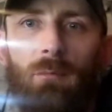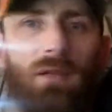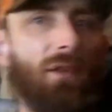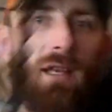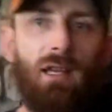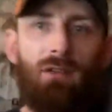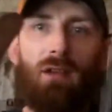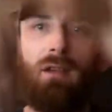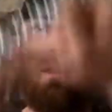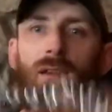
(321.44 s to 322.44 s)
I mean, it's that
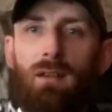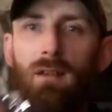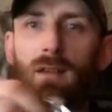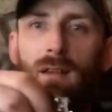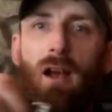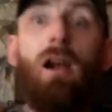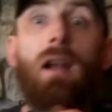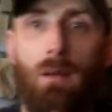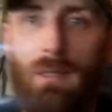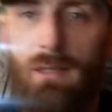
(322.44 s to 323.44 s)
easy. All
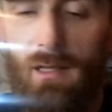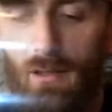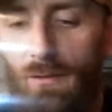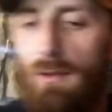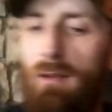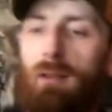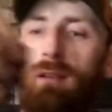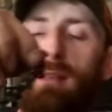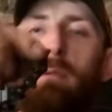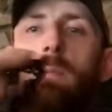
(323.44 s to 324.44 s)
right, how about this?
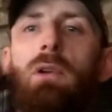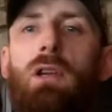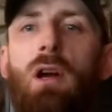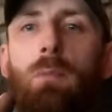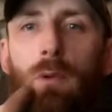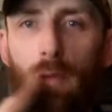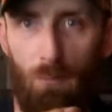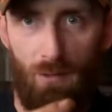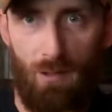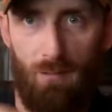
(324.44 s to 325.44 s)
Let me put a couple of
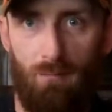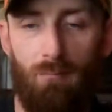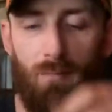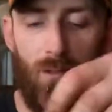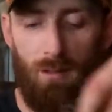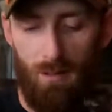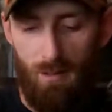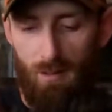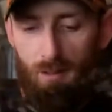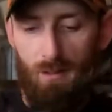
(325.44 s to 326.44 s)
loops in it.
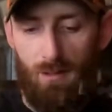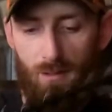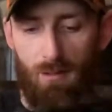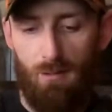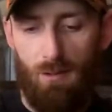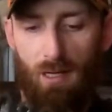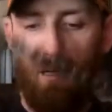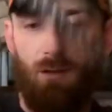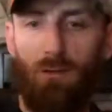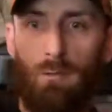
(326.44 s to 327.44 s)

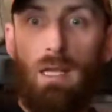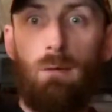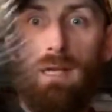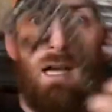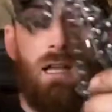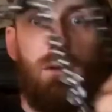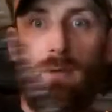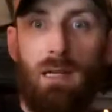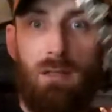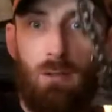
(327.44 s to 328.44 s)
Okay, so now we
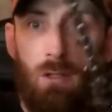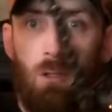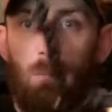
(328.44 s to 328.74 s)
got we got two